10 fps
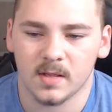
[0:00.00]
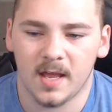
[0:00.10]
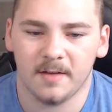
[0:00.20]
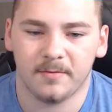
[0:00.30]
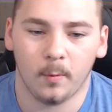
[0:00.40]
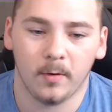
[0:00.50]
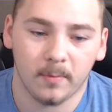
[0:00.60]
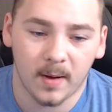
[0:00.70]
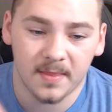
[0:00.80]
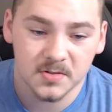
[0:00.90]
If you're wondering
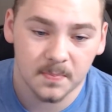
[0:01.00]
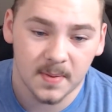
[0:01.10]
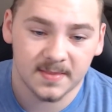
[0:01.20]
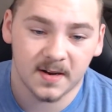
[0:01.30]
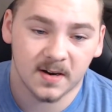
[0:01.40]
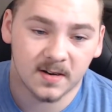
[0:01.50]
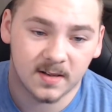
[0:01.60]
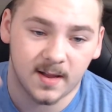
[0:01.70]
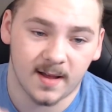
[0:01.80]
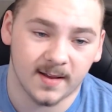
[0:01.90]
why there's a bed there,
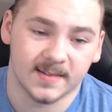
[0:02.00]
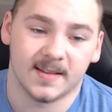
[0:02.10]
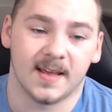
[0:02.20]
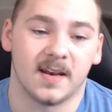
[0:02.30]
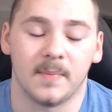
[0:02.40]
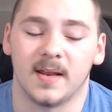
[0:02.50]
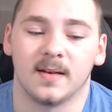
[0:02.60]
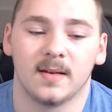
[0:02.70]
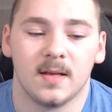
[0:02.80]
I'll get to that in a minute.